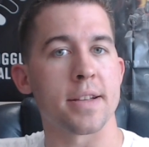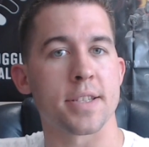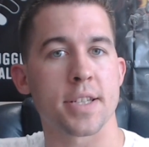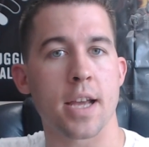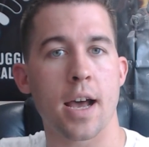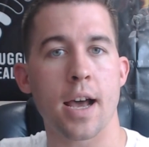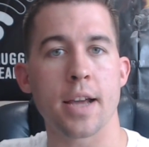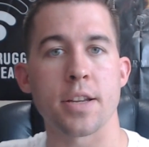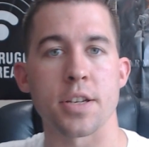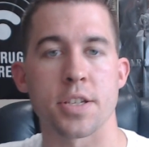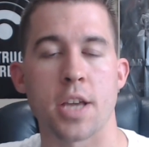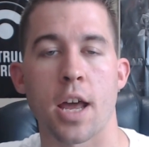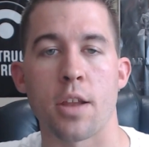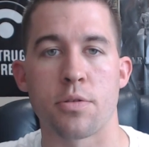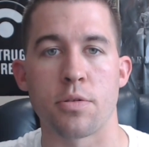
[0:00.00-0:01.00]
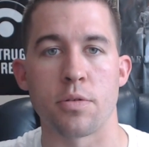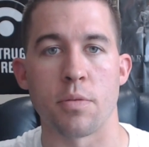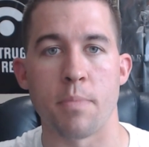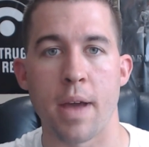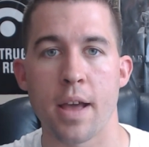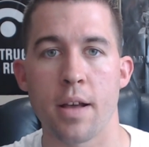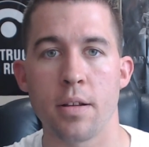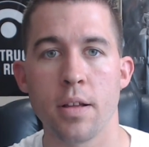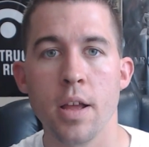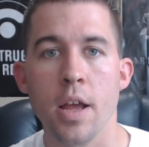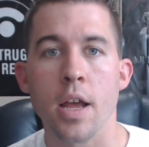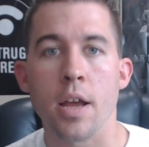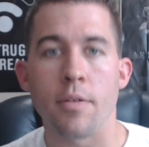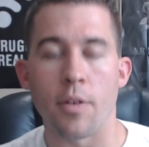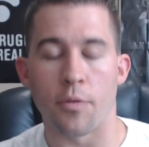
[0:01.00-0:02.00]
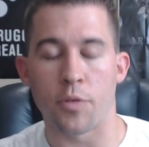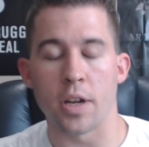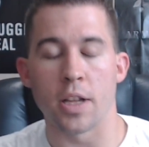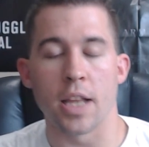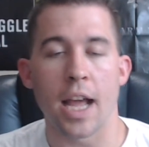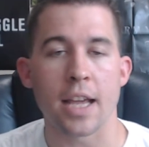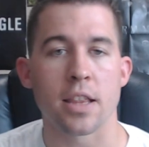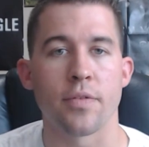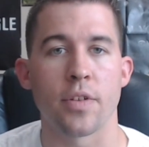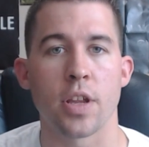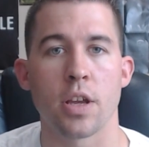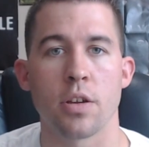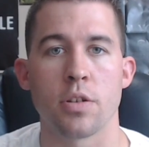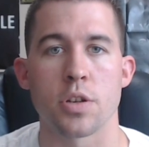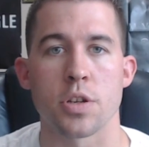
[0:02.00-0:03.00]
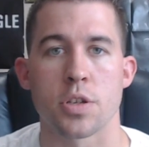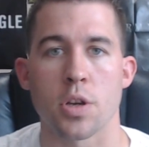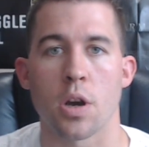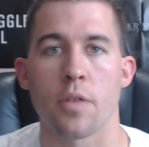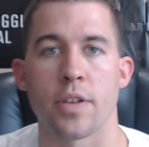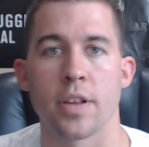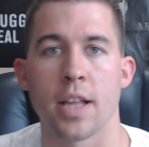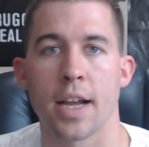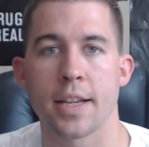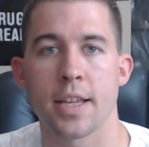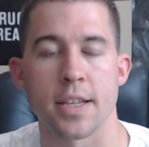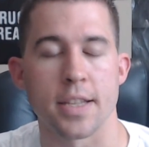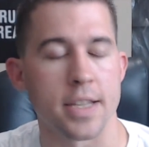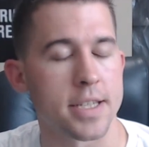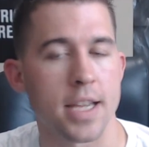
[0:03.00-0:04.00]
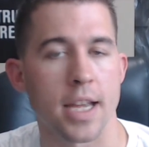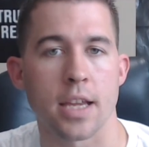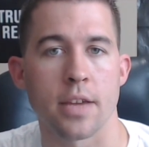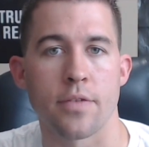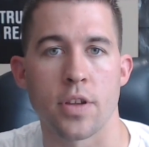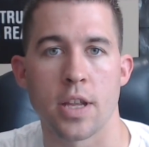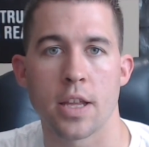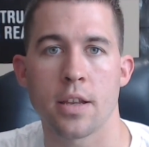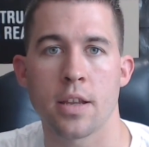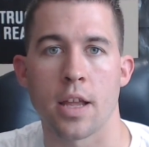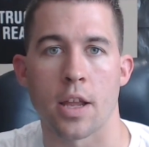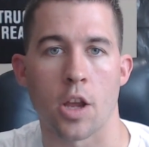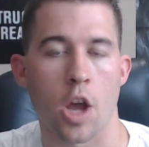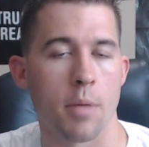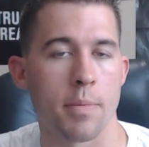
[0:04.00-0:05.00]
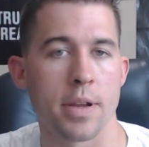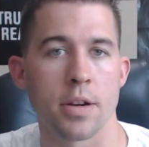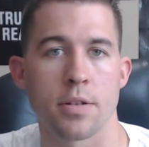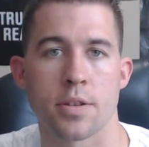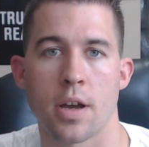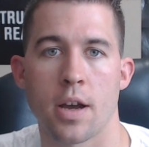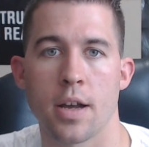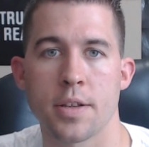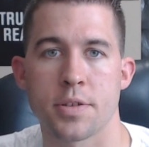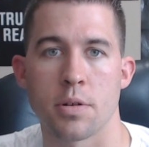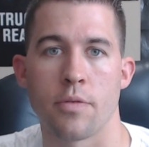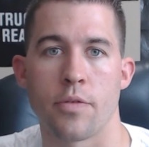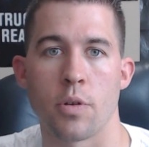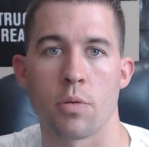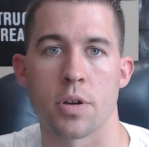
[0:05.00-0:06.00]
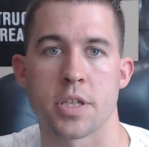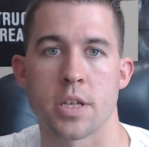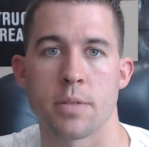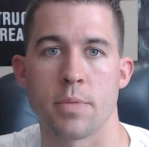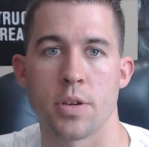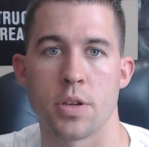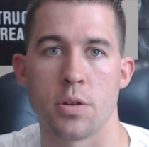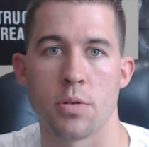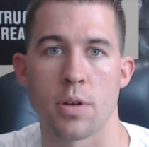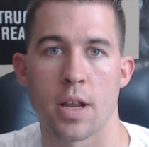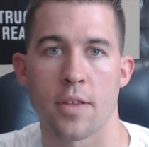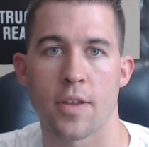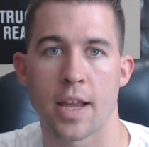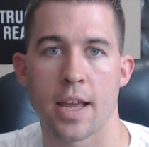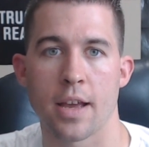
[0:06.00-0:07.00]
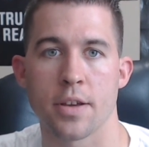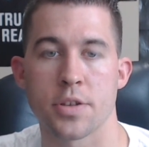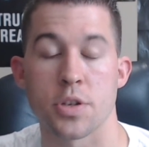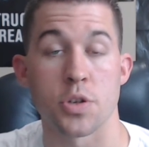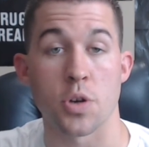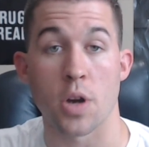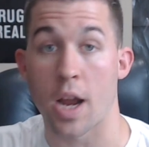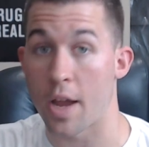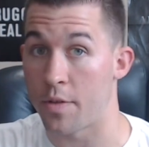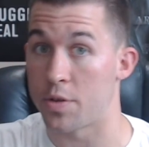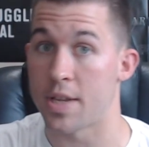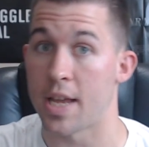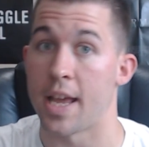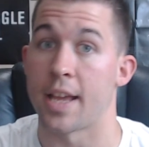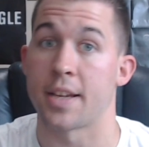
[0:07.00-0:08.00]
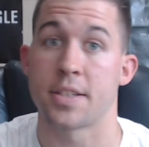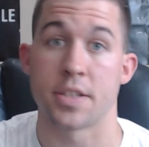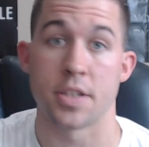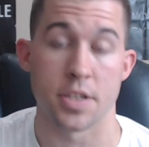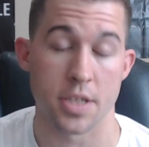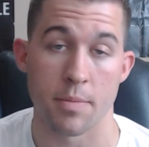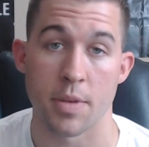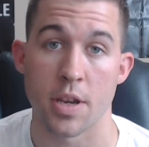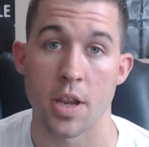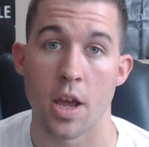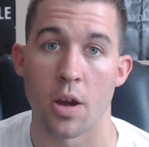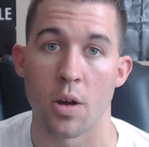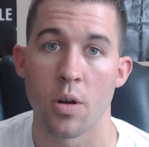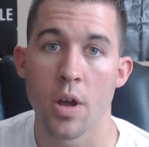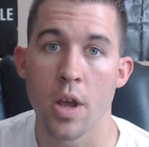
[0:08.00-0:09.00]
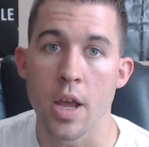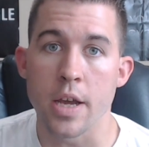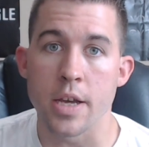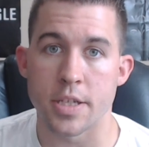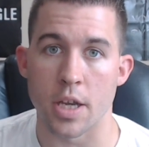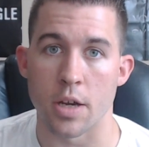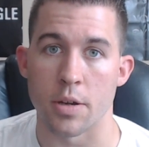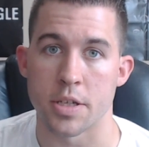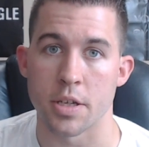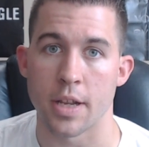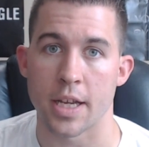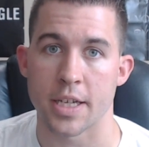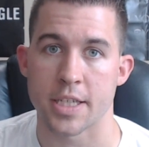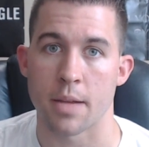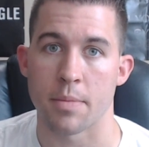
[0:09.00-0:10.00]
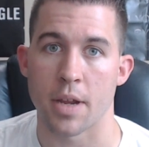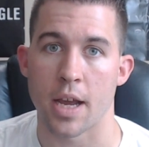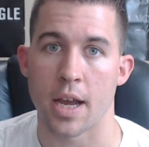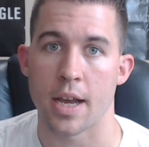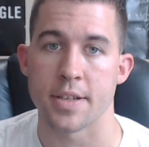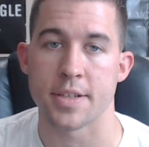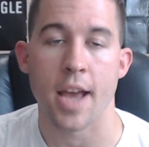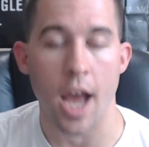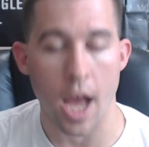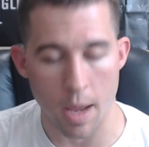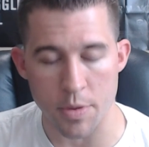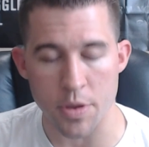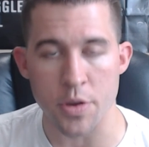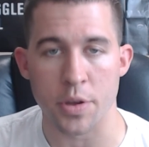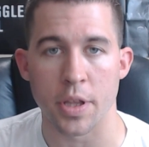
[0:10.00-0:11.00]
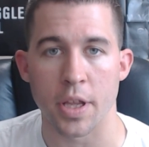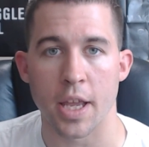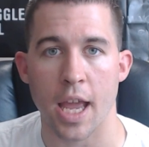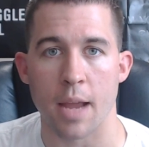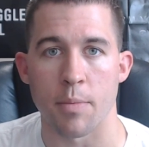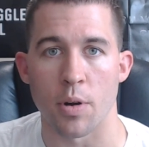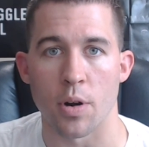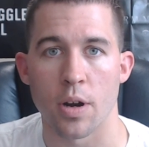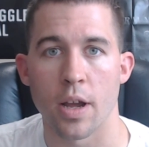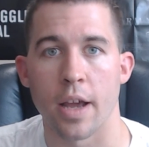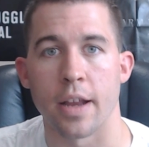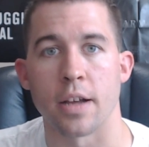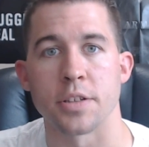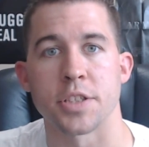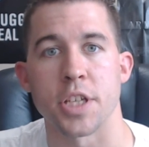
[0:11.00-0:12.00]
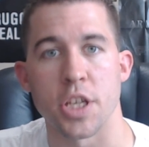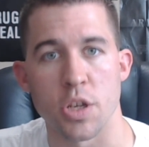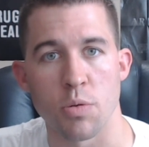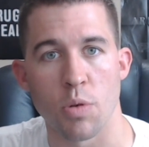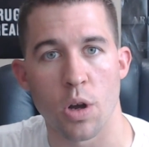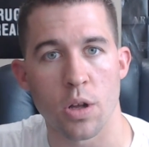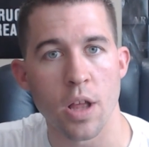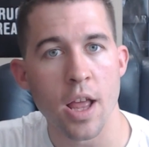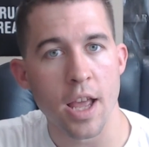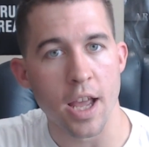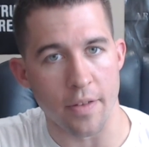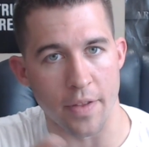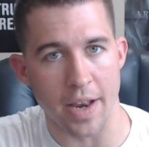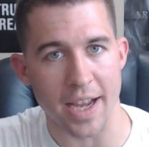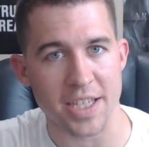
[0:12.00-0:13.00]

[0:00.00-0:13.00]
Sky. Just got it through the mail. Feel free to like the video you just saw if you liked it, dislike if you didn't, and comment your thoughts, or if you want to see me do anything else or try other tanks, just let me know. So until next time, guys, I'm Euclid Gamer, and I'll see you all in the next